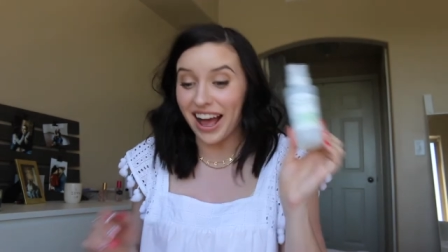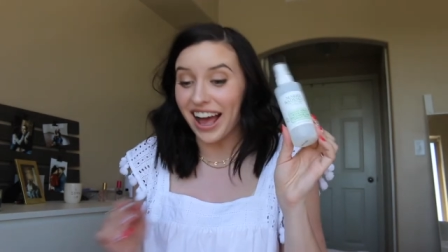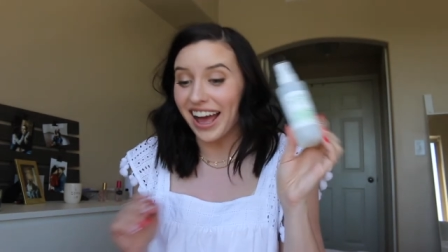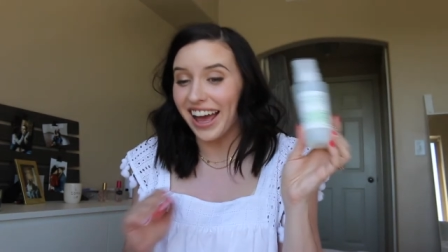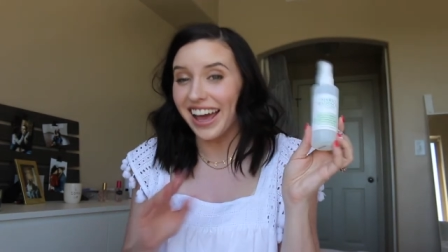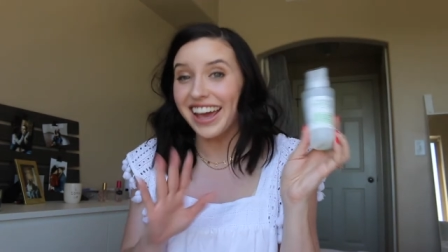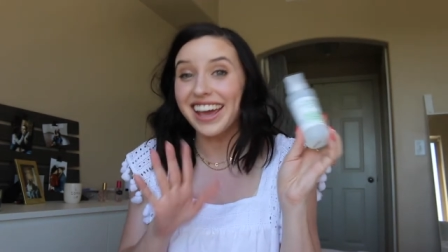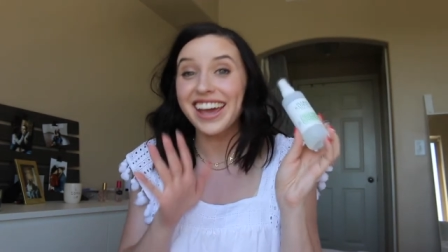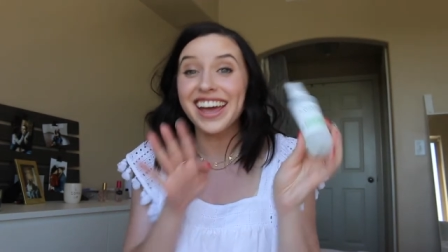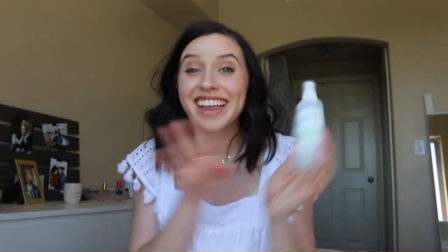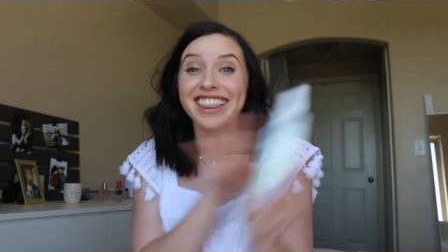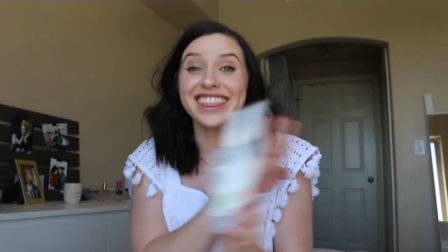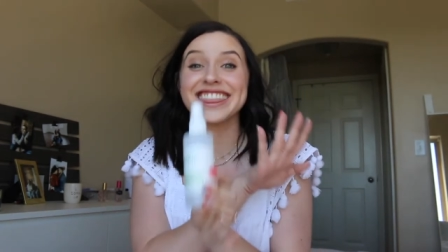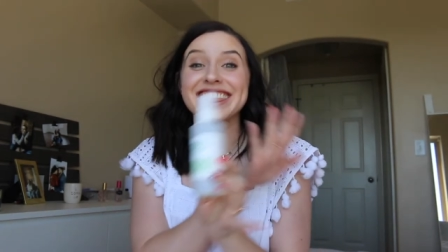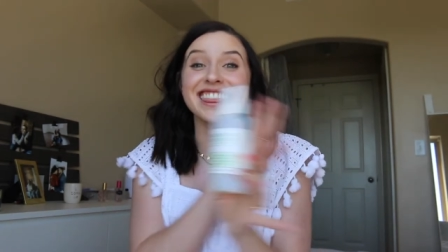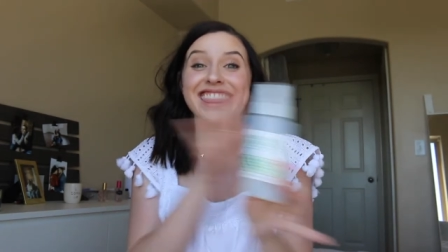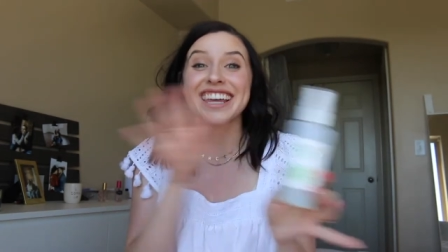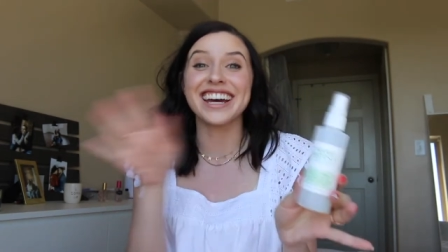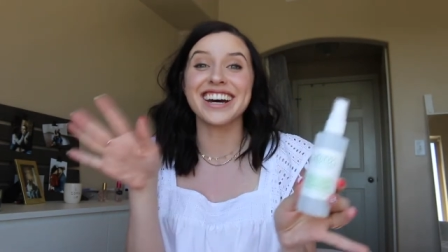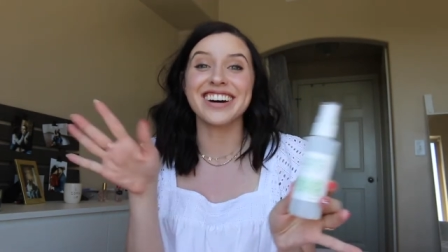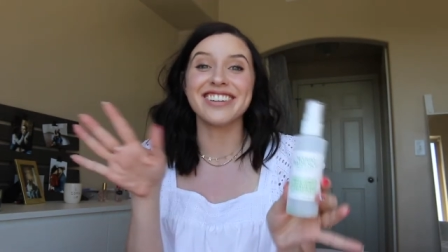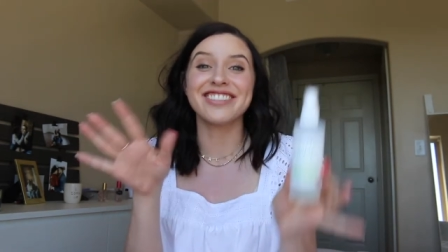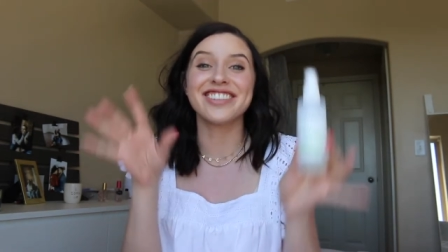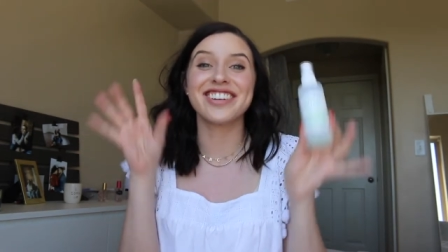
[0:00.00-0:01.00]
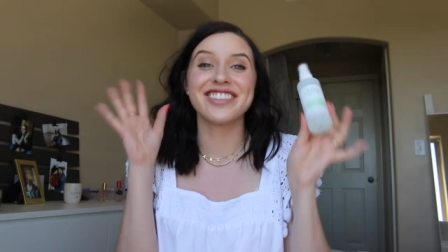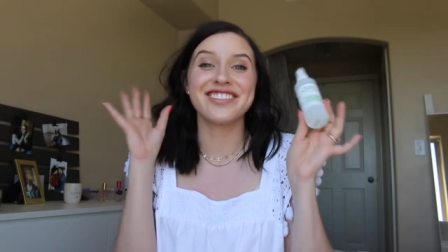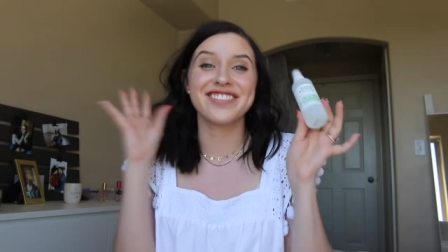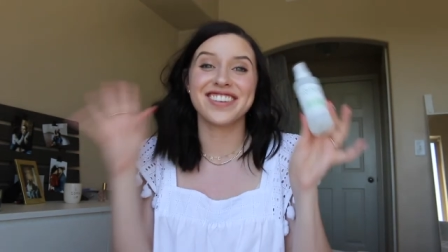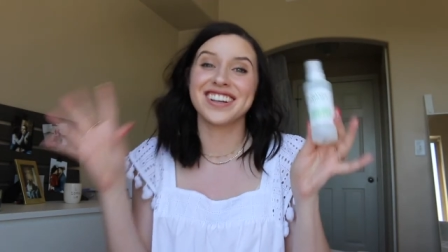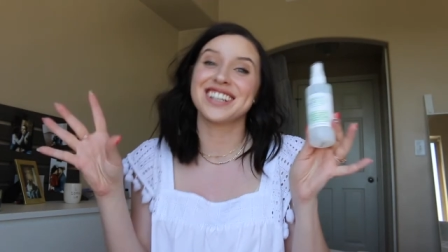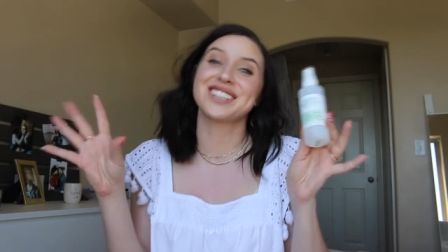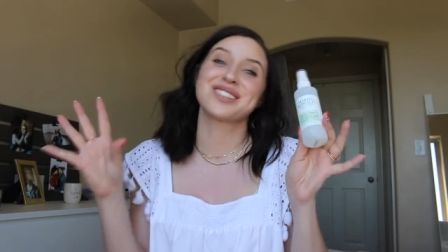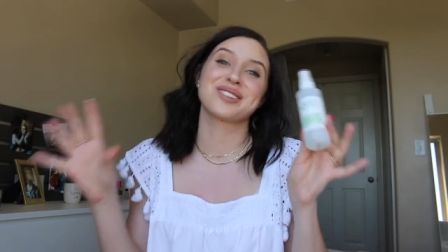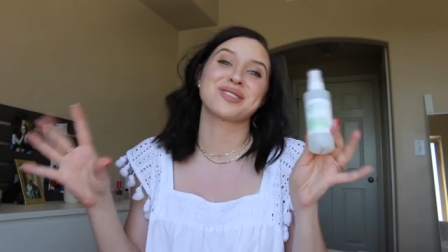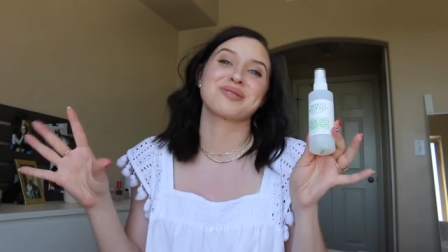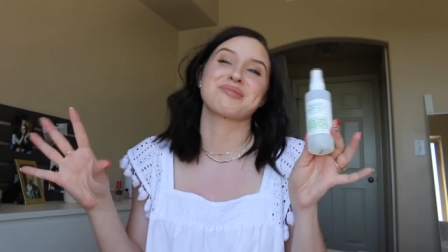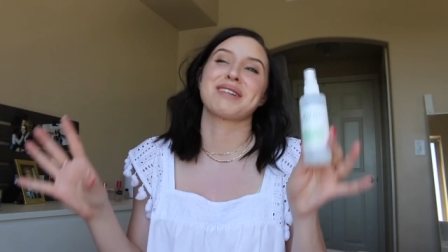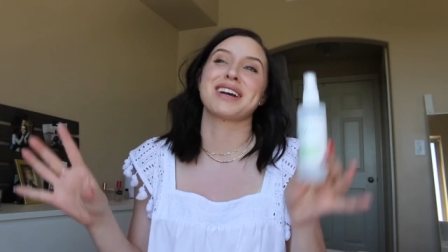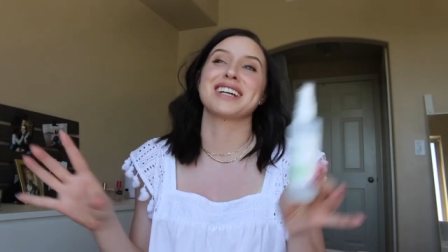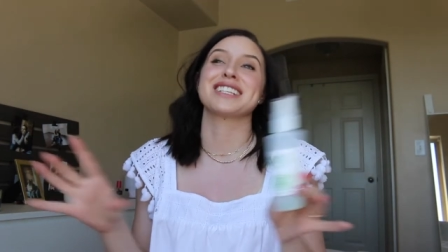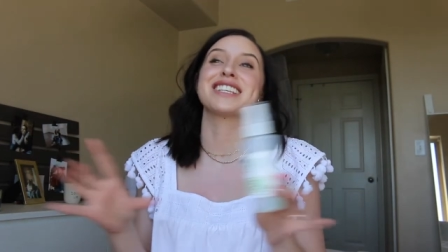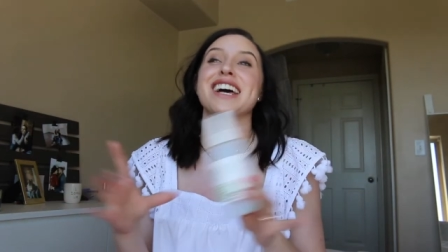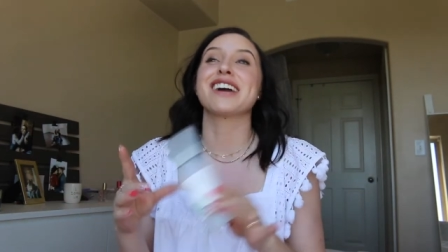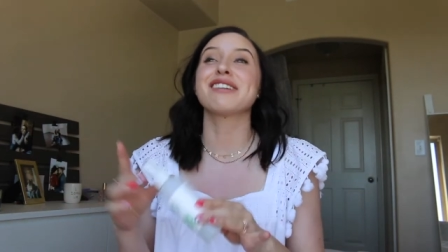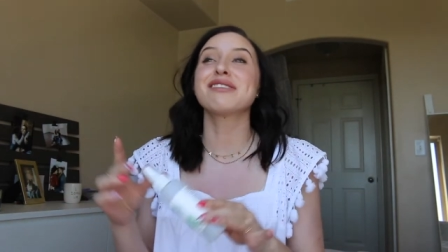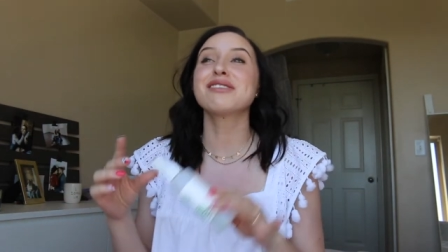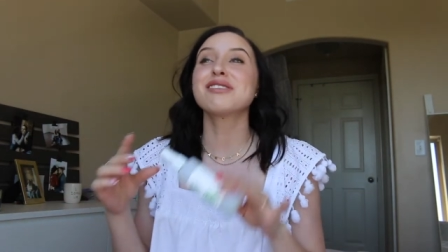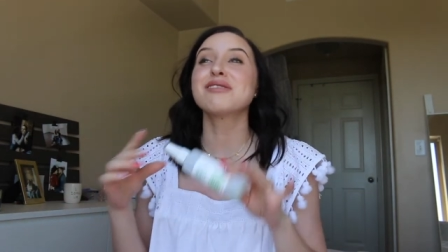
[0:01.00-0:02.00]
I love facial
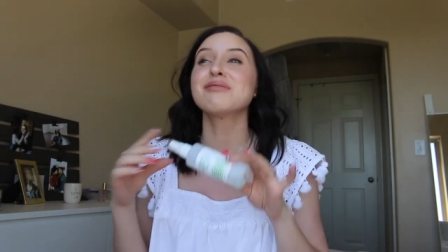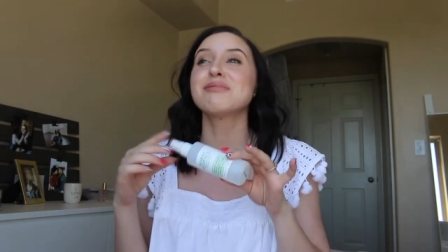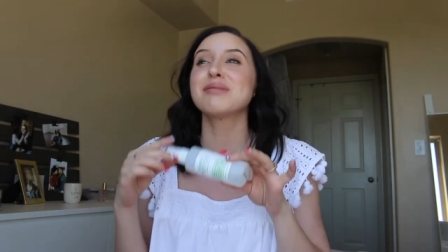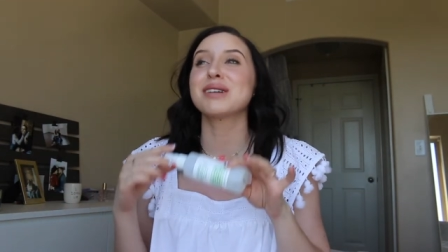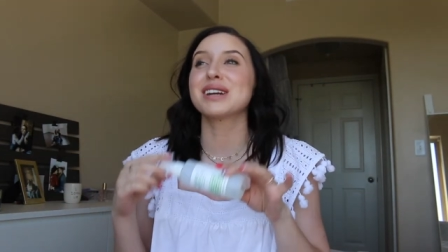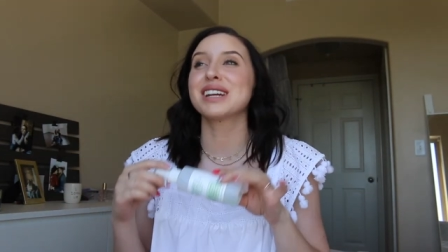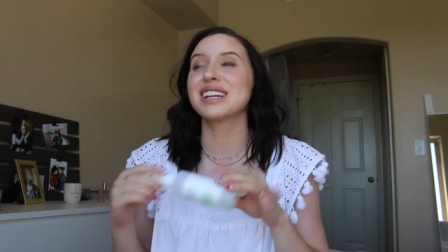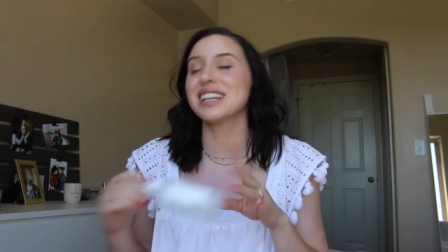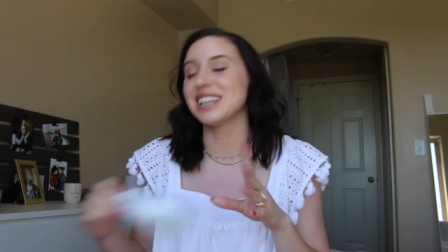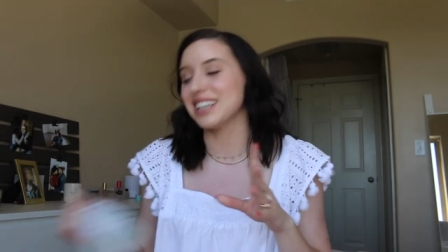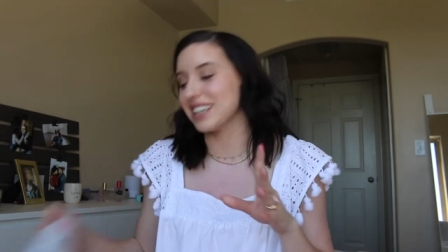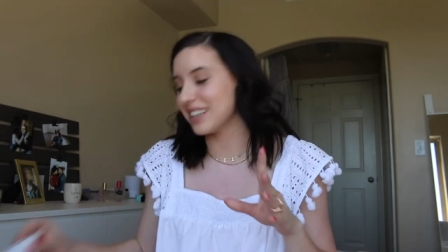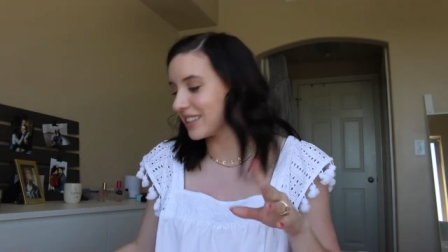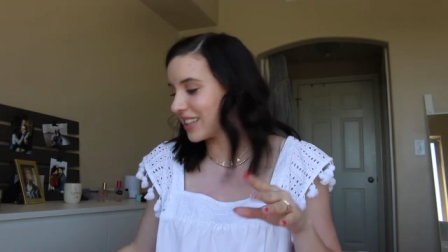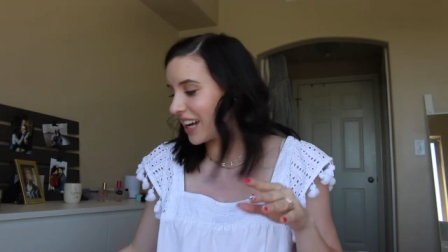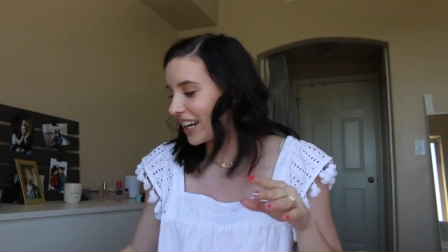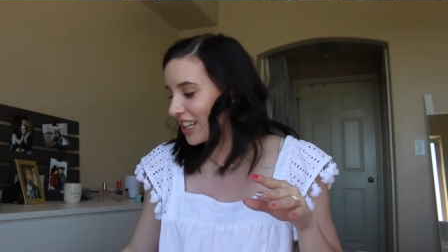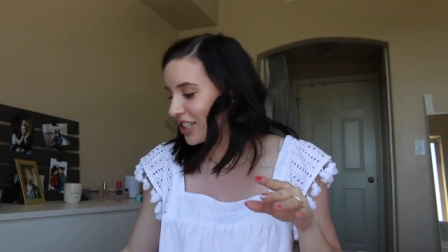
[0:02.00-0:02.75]
sprays. I don't know what it is.